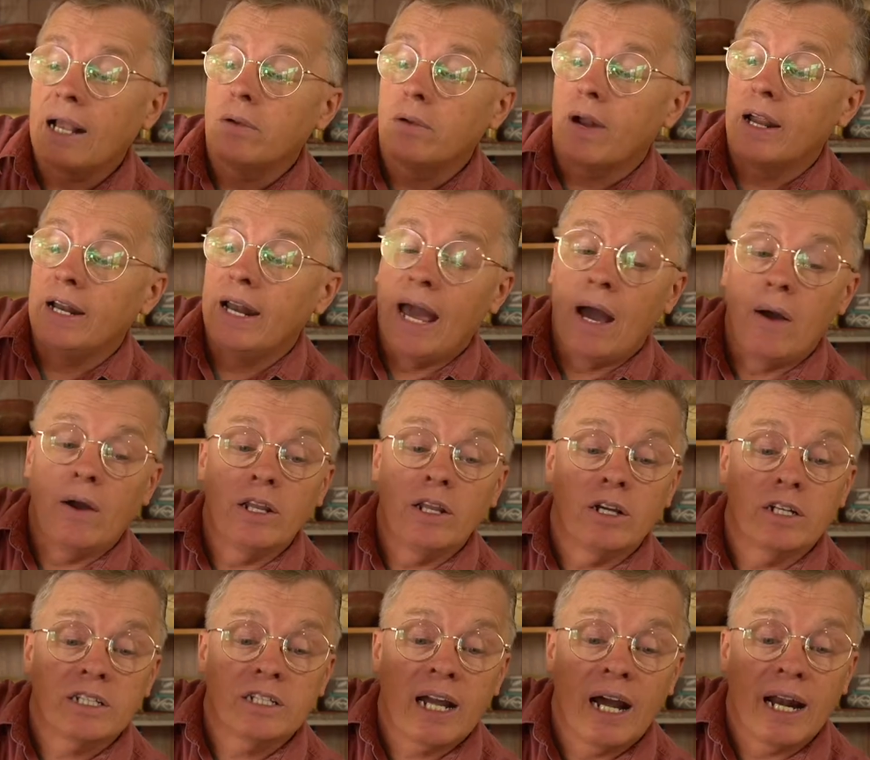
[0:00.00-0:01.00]
Right now, it
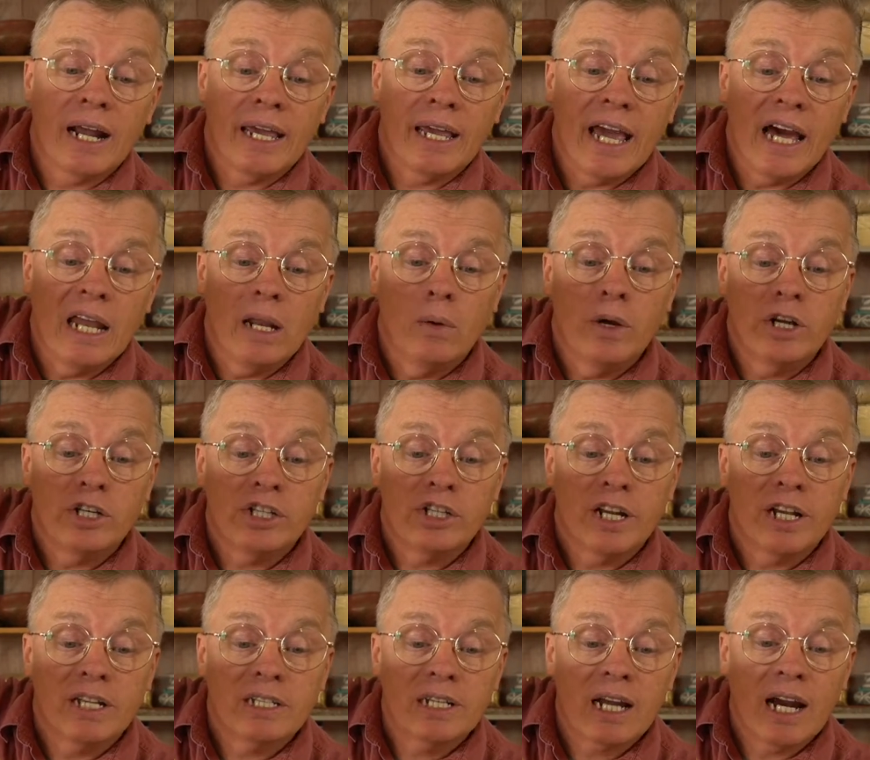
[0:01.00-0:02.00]
looks kind of yellowish and
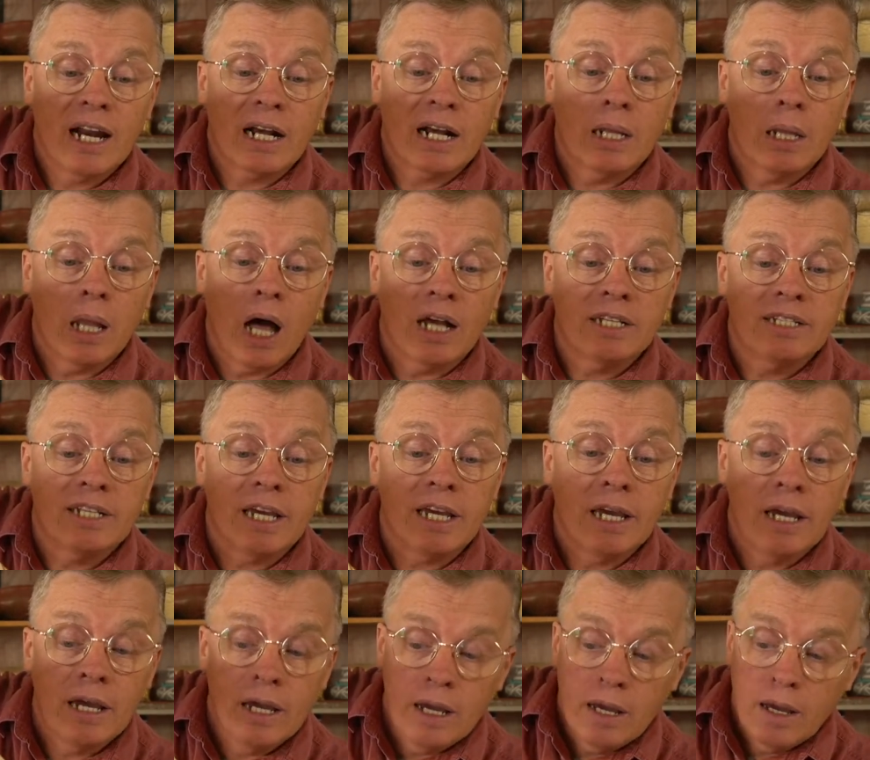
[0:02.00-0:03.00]
it's kind of glossy
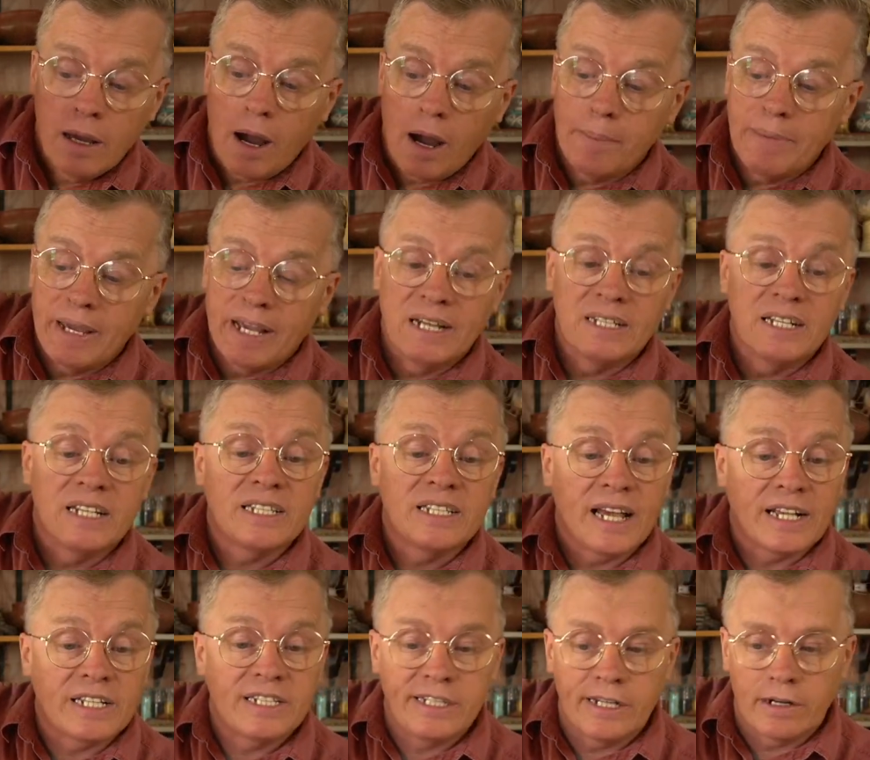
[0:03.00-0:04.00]
uh, because it's
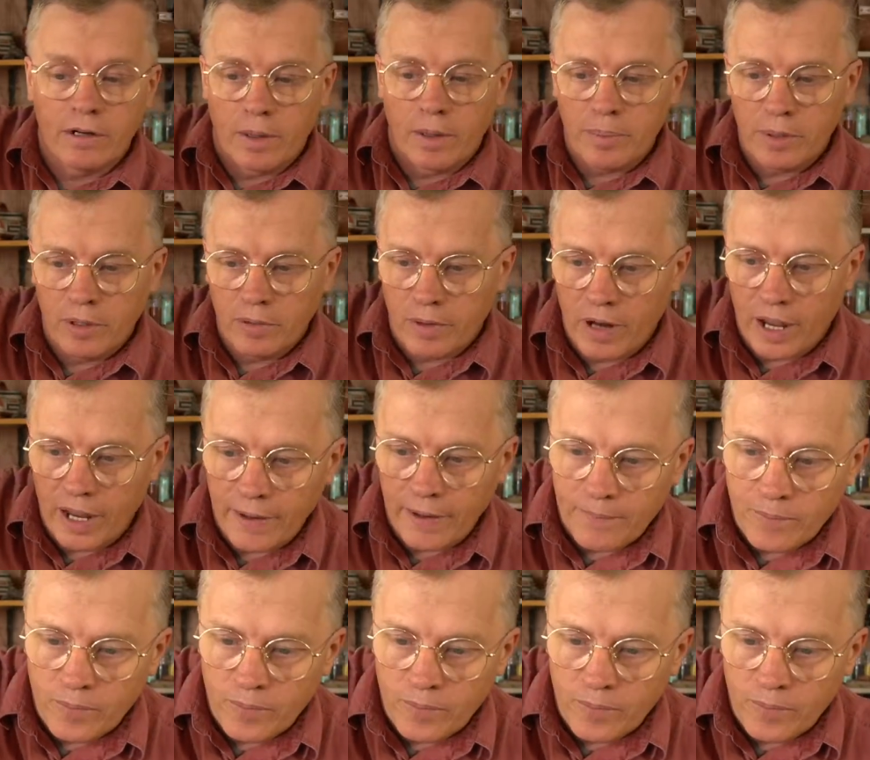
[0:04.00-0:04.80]
like syrup, right?